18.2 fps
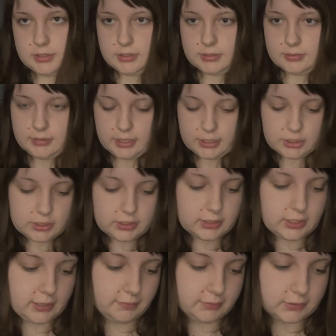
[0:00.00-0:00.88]
I should not
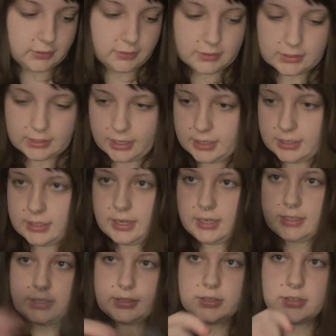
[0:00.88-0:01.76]
have closed that. I
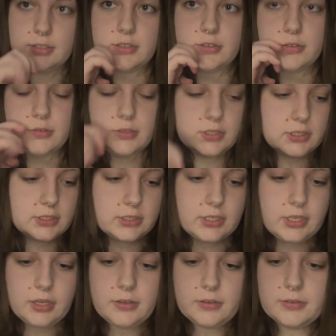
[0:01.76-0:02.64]
need to do your
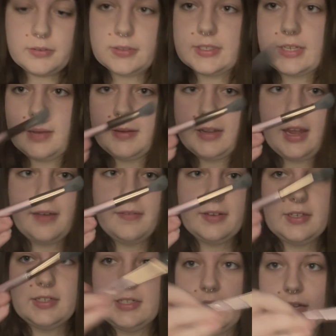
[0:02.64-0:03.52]
nose. I would have a
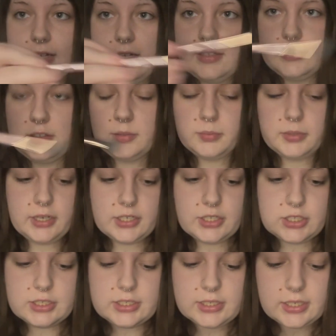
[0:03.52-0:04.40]
tiny little brush
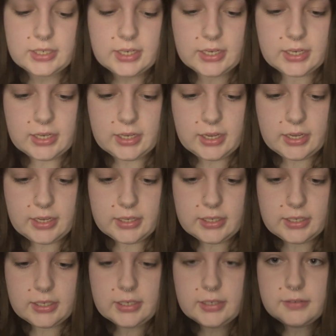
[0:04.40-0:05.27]

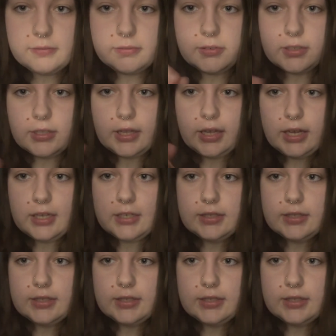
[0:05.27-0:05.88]
here for that.